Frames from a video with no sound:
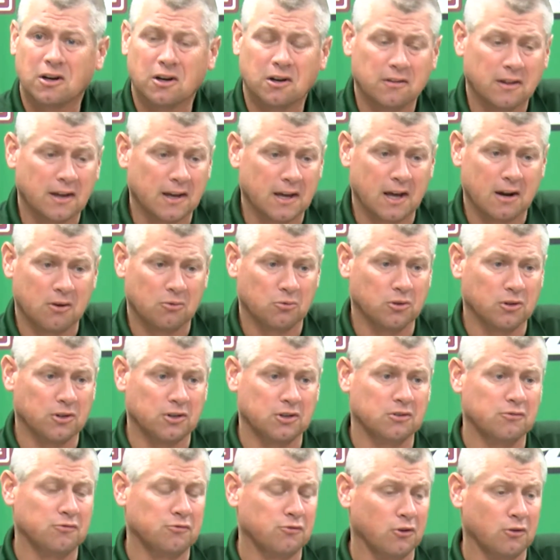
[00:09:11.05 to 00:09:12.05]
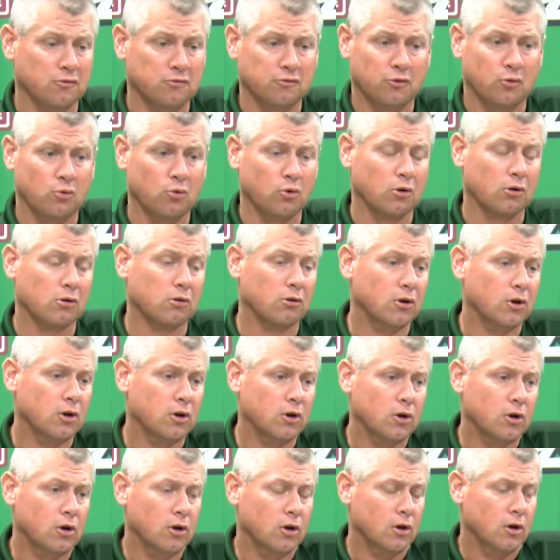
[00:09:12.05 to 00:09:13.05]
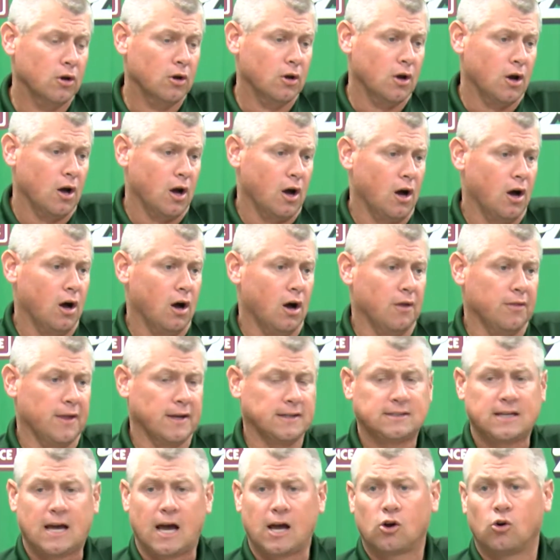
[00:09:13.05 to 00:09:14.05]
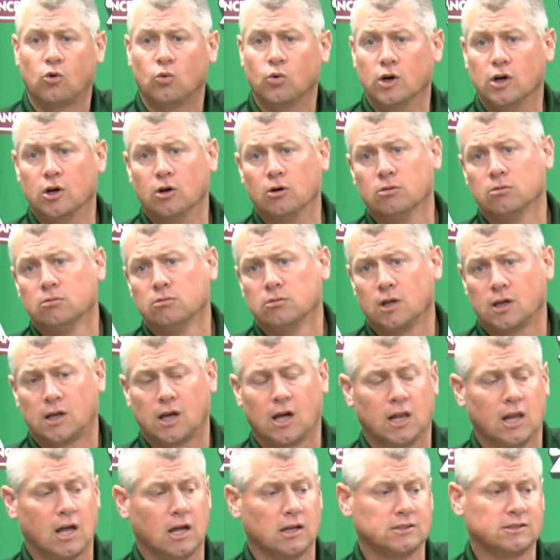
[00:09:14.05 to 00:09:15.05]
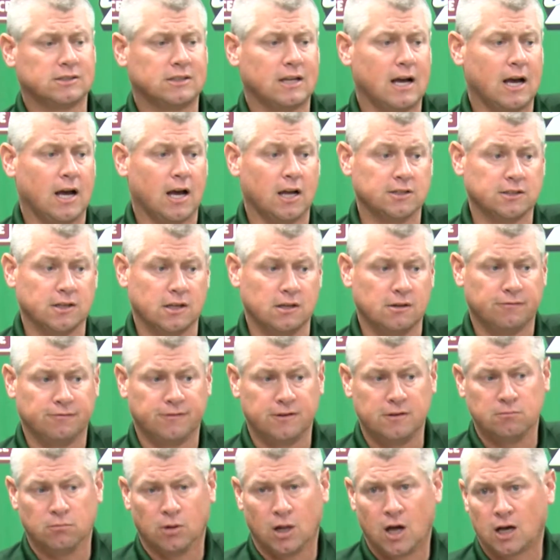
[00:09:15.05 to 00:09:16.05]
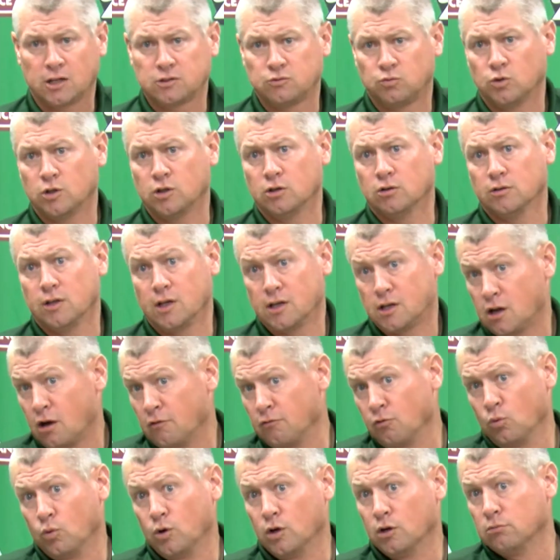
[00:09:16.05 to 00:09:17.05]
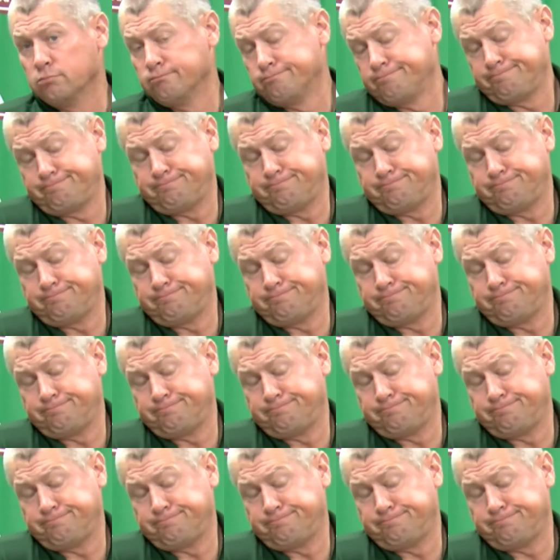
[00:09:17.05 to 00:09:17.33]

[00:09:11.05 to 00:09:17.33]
They got a really good front four. They tackle well. They got a lot of size. They defeat blocks well. They cover well.